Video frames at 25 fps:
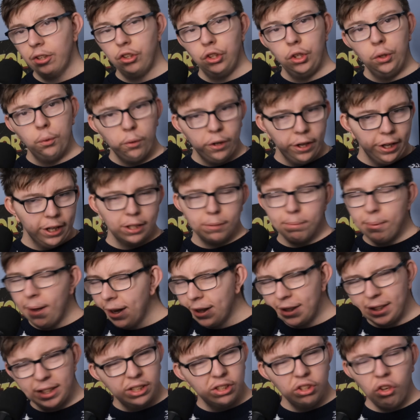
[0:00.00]
You would
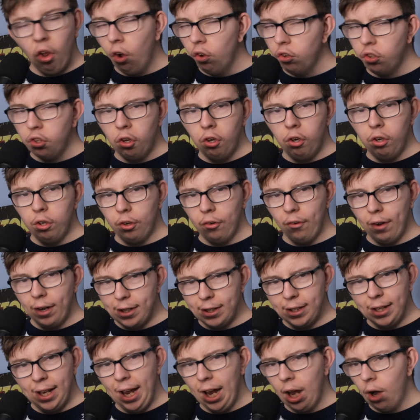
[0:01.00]
expect it not to look great
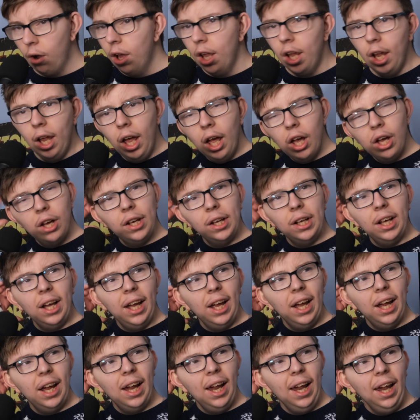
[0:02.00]
now.
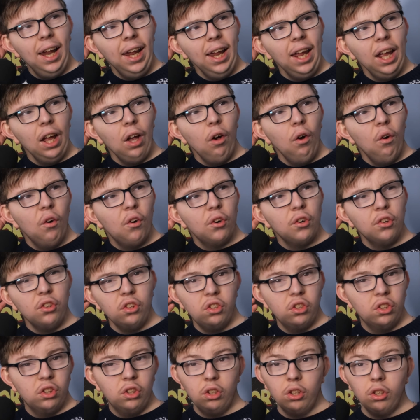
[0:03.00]
It looks
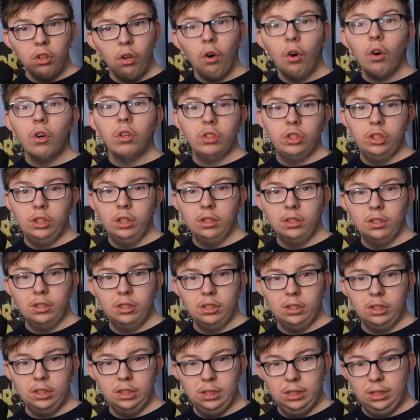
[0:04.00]
gorgeous
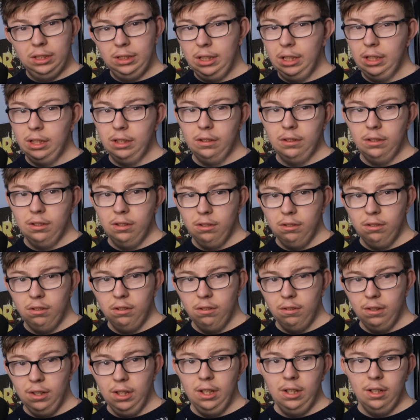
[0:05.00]
still,
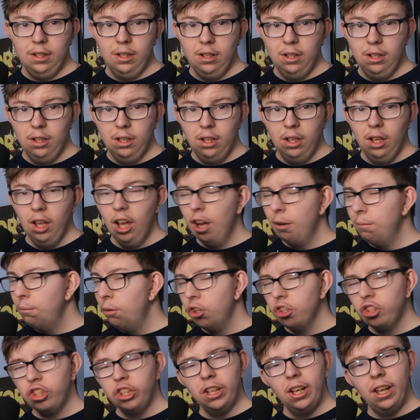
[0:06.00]
right? I'm
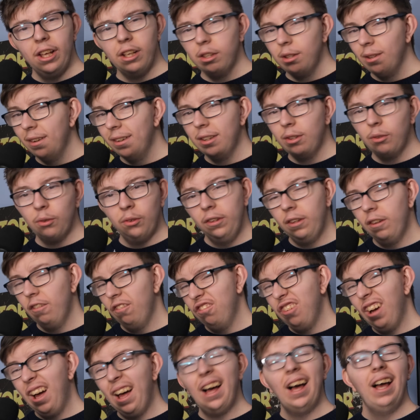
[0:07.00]
watching it in
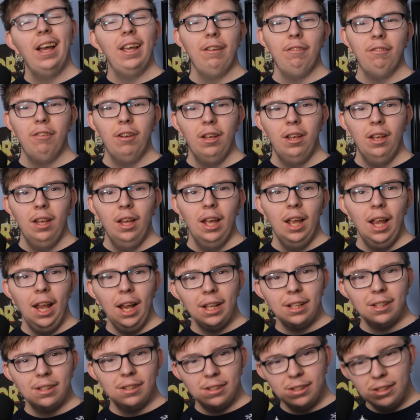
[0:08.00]
2025.
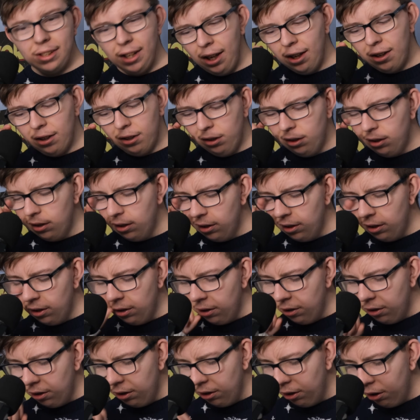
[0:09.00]
It still
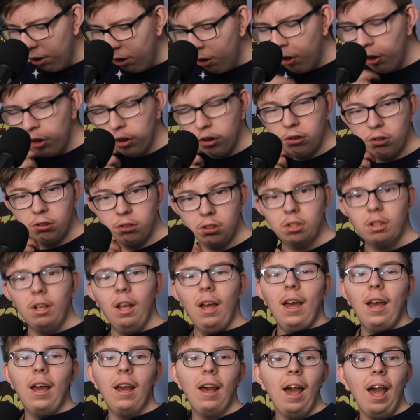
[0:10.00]
looks
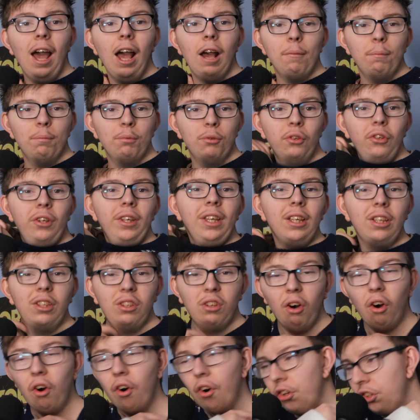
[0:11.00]
absolutely
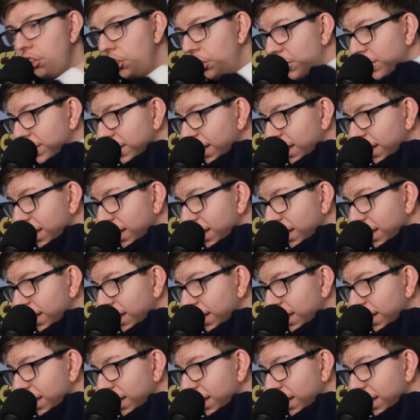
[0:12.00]
gorgeous.